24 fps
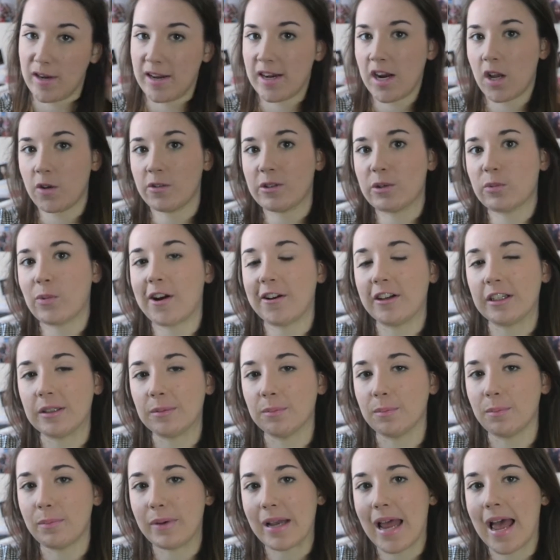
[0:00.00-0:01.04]
and I was
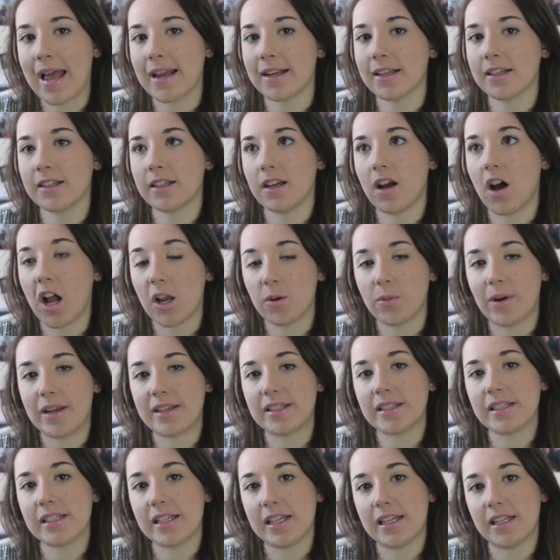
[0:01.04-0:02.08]
wearing black
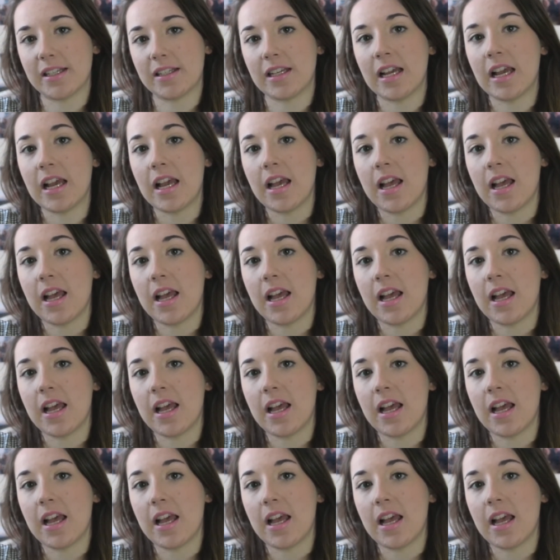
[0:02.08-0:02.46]
high-waisted